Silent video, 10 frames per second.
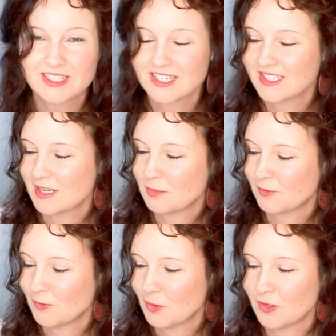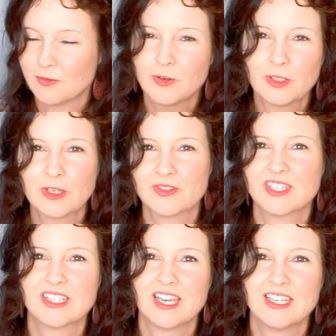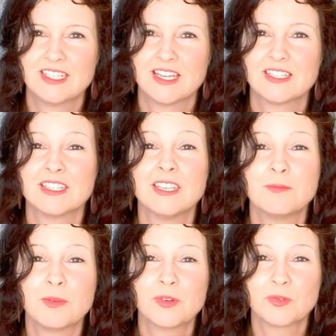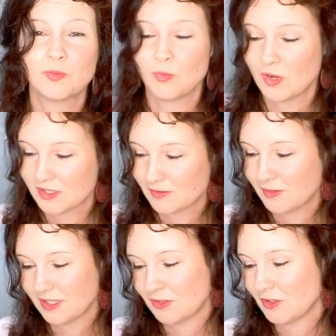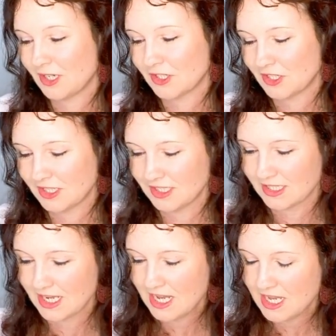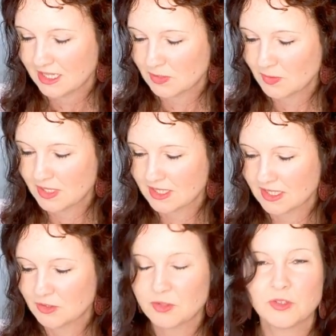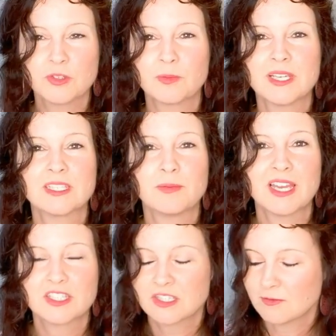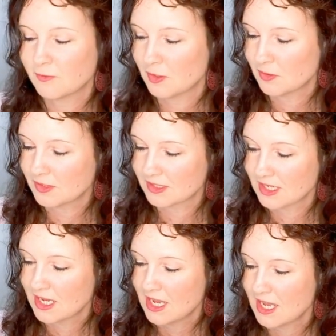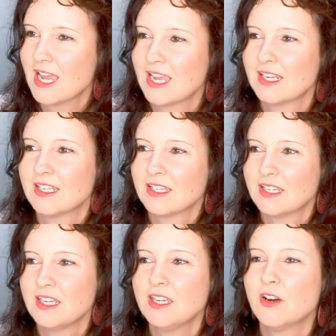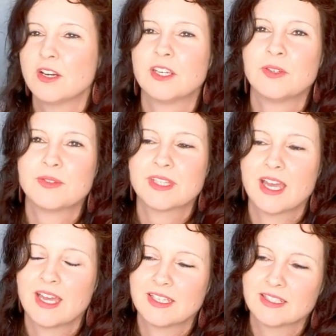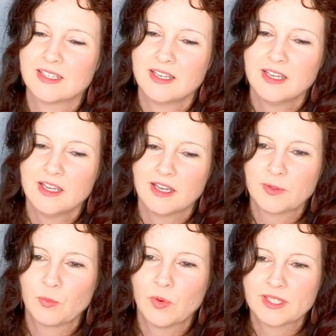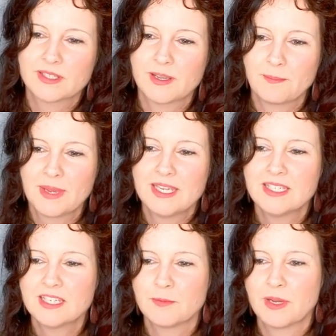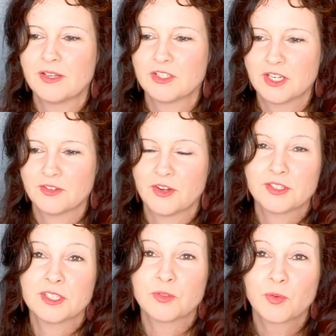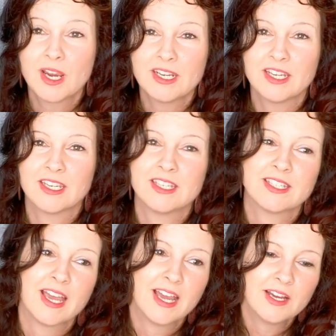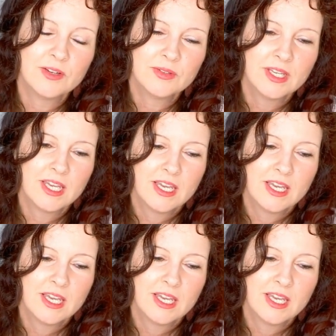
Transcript: I said before, Folio Society does the most wonderful introductions. This one is introduced by Sebastian Faulks, and he argues that what's amazing about Jane Austen's writing is how